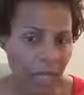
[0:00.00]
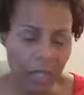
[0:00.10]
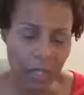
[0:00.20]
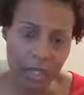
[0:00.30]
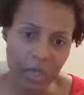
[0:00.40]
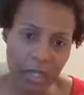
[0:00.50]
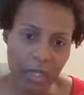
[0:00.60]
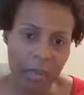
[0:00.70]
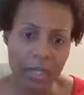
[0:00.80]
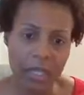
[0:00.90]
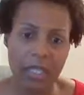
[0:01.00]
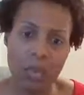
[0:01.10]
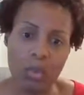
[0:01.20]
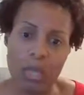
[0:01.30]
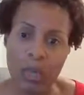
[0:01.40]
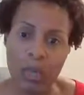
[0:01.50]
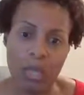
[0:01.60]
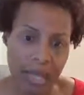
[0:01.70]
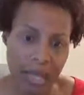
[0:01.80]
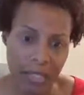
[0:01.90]
They're limiting who they will
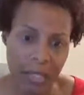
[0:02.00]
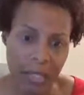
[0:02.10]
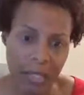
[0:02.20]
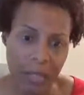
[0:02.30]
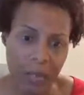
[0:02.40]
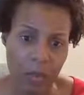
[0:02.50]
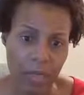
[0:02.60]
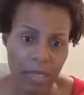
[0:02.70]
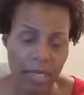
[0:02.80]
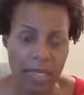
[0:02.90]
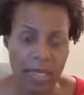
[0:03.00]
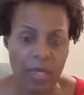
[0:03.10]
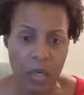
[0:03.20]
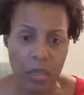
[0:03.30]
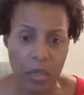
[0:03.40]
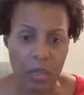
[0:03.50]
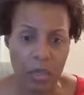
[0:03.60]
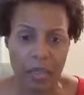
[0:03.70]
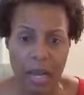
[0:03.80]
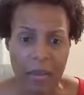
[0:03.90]
allow to take the
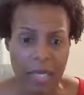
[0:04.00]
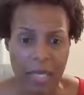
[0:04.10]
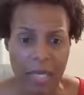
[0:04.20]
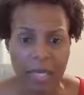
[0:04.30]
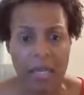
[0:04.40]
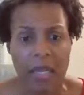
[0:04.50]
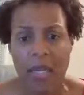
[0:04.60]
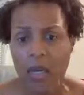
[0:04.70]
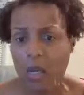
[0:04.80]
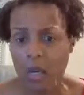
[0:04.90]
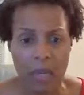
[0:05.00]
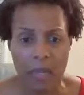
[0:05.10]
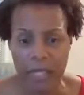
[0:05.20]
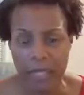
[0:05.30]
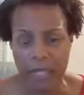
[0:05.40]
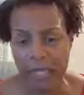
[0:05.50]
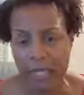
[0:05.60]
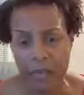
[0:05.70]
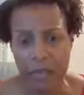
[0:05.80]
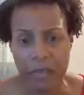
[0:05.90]
coronavirus test, or
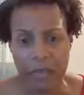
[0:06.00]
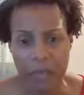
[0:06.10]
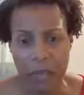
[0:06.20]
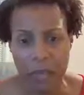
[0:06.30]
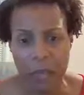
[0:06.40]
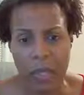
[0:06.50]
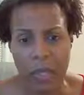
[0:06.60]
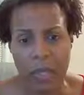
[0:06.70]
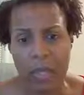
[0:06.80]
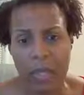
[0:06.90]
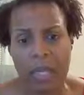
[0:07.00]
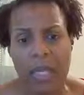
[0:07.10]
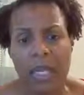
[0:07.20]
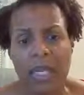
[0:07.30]
COVID-19, or whatever they want to call it.